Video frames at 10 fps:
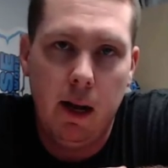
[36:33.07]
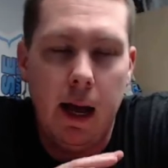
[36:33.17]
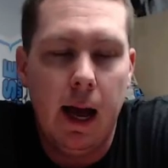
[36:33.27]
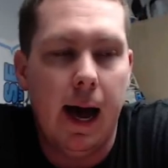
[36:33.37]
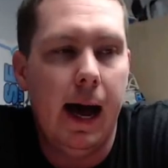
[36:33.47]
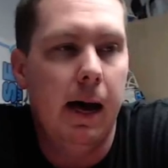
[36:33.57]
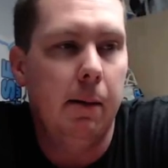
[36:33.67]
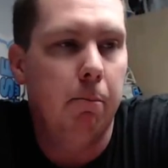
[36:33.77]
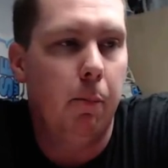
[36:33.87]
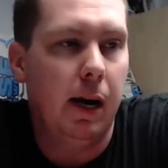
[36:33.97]
um,
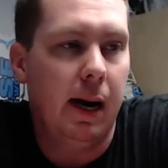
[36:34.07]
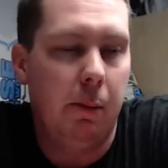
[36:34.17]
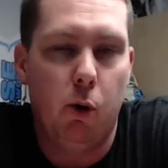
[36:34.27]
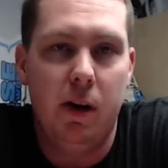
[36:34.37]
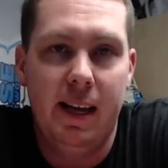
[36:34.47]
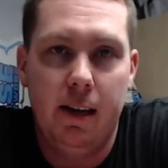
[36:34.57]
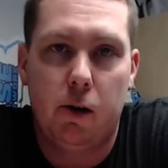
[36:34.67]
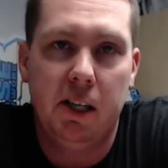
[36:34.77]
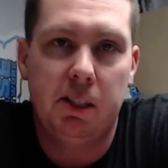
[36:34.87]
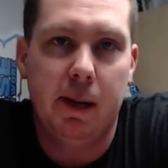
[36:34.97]
but I'm going to
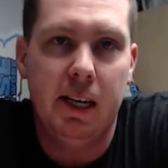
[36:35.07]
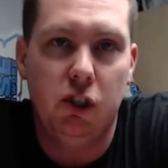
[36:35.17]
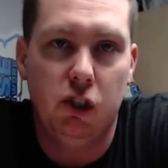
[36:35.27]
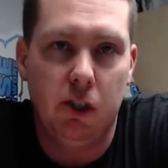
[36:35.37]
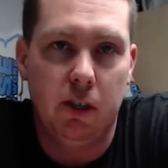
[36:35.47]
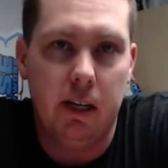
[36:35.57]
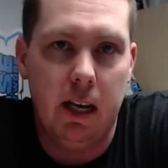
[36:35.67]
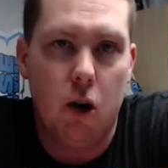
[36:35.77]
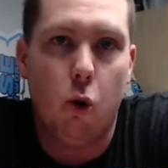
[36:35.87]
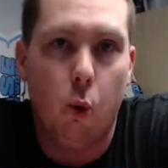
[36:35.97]
increase my agility
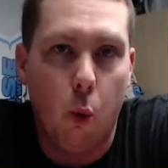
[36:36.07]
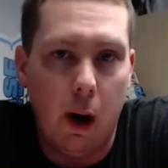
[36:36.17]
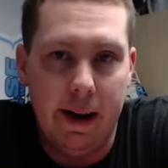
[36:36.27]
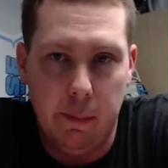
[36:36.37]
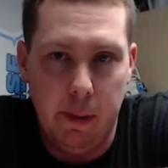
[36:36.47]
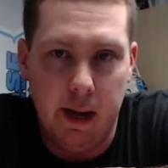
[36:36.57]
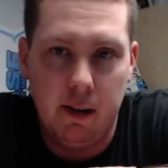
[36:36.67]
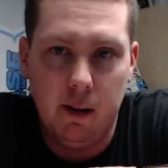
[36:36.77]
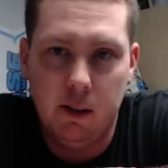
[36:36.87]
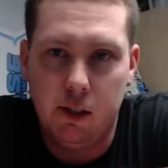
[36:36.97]
quite a bit.
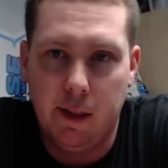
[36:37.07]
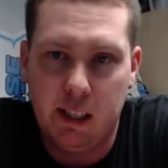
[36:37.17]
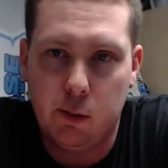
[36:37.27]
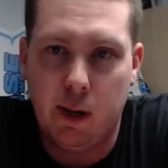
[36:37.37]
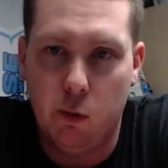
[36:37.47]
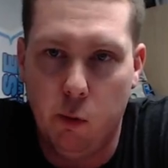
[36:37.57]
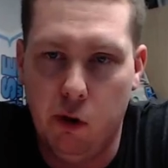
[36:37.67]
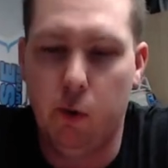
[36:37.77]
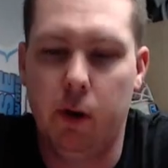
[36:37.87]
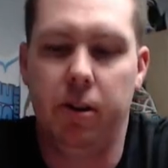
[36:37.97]
So that's what I really
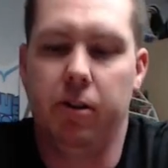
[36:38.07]
want to do.